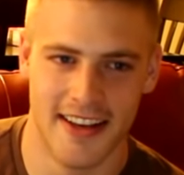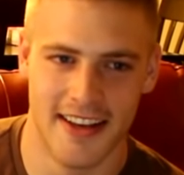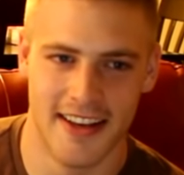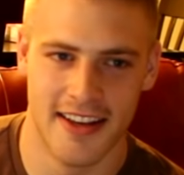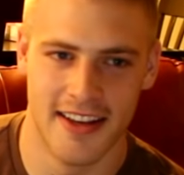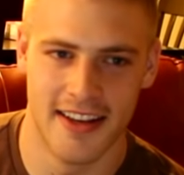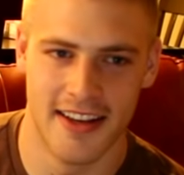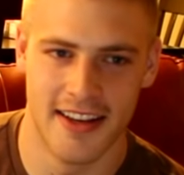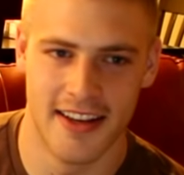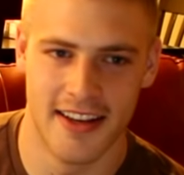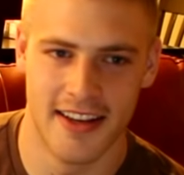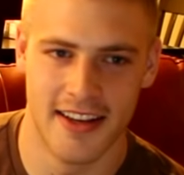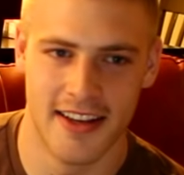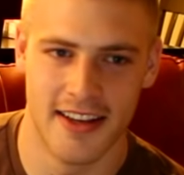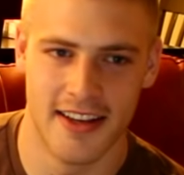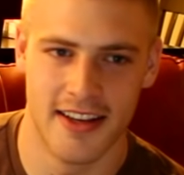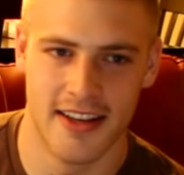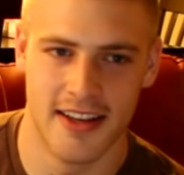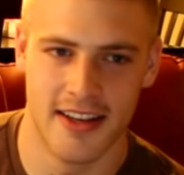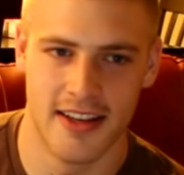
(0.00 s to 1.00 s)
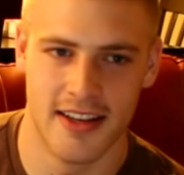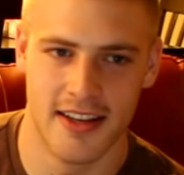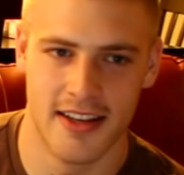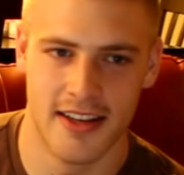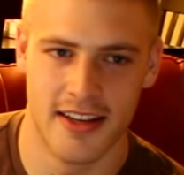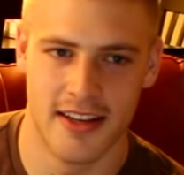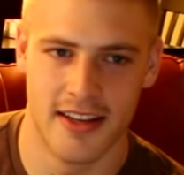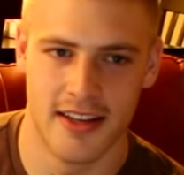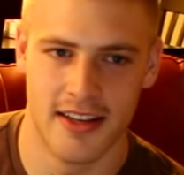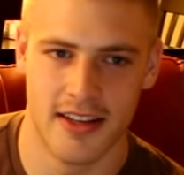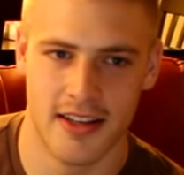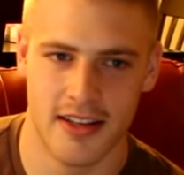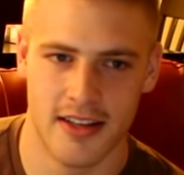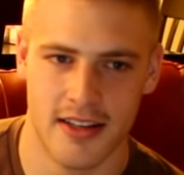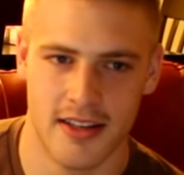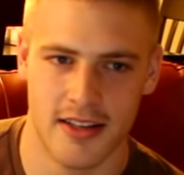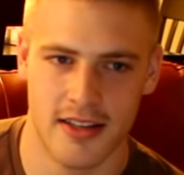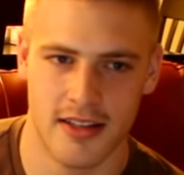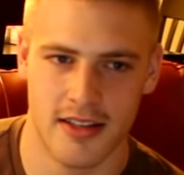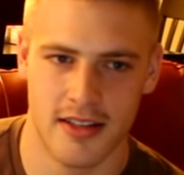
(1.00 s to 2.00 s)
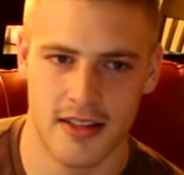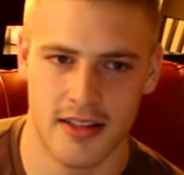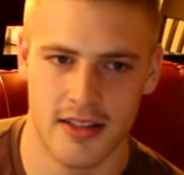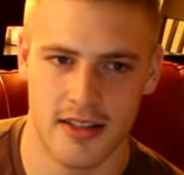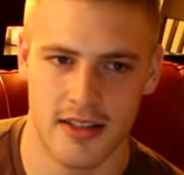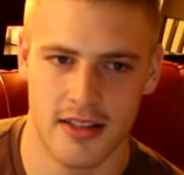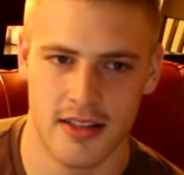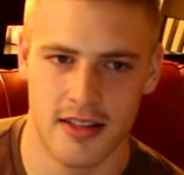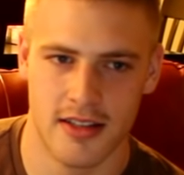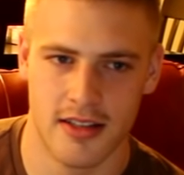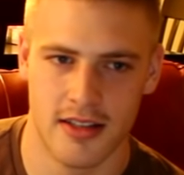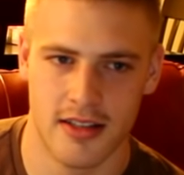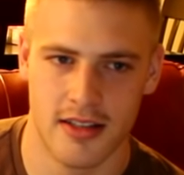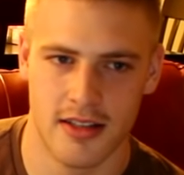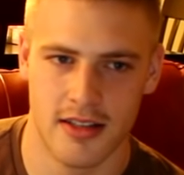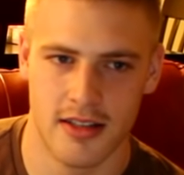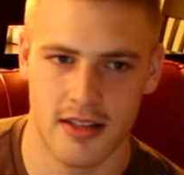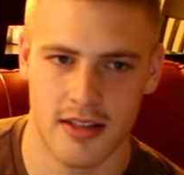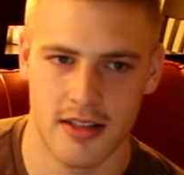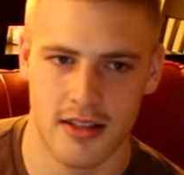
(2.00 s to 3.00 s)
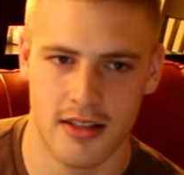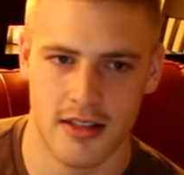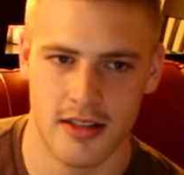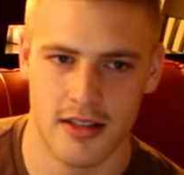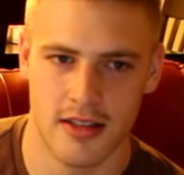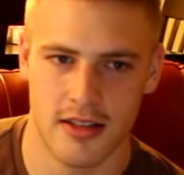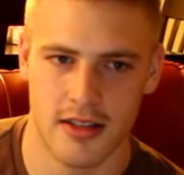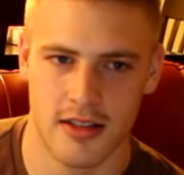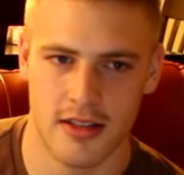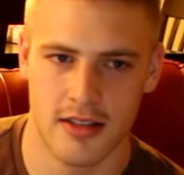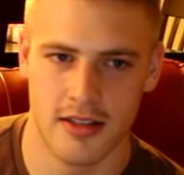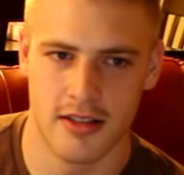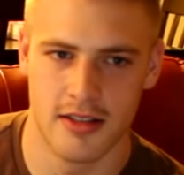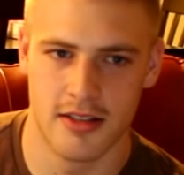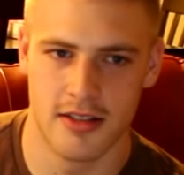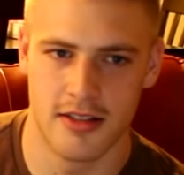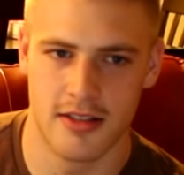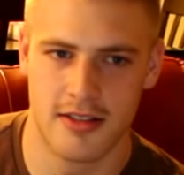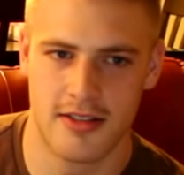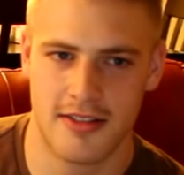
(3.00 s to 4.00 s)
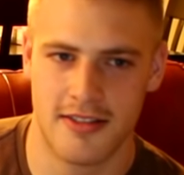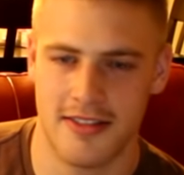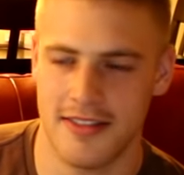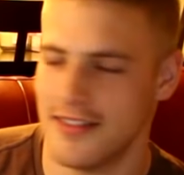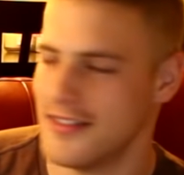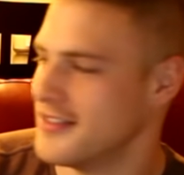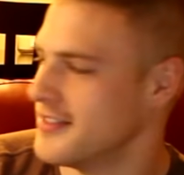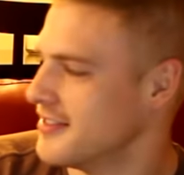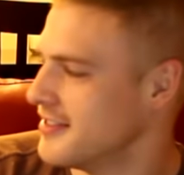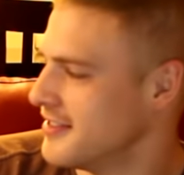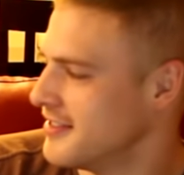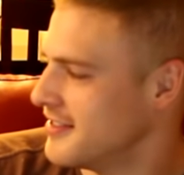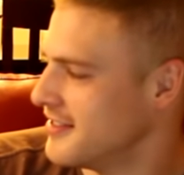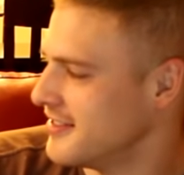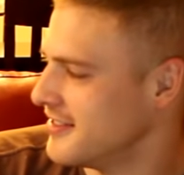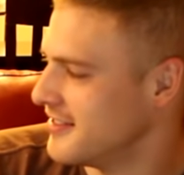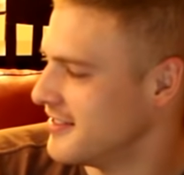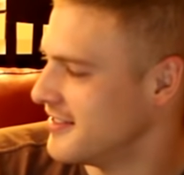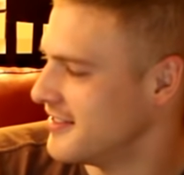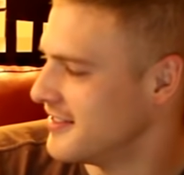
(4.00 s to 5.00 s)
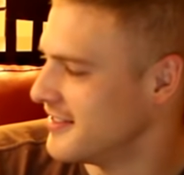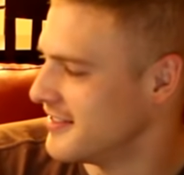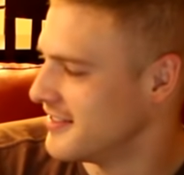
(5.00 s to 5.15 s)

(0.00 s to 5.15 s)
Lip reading: No words are spoken by the person on screen.